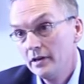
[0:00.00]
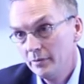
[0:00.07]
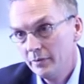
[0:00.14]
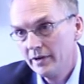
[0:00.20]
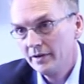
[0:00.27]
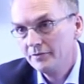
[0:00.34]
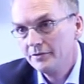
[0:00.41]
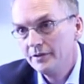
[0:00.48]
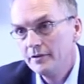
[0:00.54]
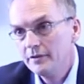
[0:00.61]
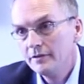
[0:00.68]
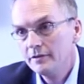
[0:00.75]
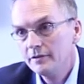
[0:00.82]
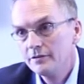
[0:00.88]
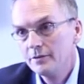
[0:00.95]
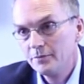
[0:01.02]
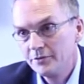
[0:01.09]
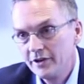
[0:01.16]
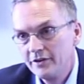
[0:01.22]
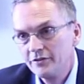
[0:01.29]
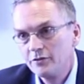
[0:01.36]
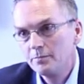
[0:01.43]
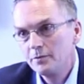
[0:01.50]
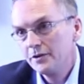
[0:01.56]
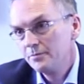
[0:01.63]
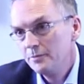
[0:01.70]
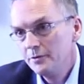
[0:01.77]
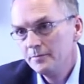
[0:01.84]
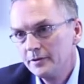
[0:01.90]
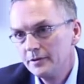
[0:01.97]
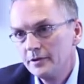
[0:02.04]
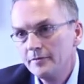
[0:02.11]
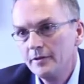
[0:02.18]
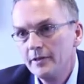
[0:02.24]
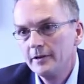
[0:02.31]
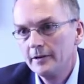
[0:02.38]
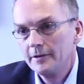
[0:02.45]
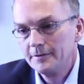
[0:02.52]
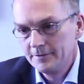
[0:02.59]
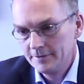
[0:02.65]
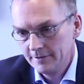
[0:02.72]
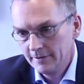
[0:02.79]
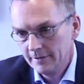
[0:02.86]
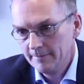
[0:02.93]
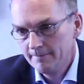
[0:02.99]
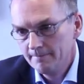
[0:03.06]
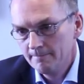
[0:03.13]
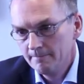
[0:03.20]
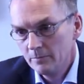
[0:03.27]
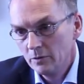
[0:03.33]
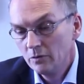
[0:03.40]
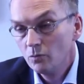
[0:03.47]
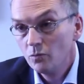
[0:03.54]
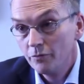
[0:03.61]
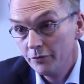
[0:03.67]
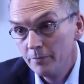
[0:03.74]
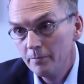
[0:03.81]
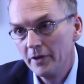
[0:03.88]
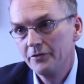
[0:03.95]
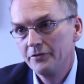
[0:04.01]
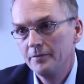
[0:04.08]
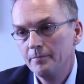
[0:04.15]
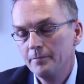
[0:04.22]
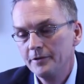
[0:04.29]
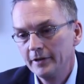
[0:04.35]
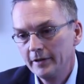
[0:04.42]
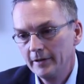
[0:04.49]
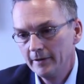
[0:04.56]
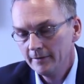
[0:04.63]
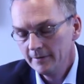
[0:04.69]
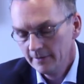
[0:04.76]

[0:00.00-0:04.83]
we have seen substantial price movement over the last few months in particular.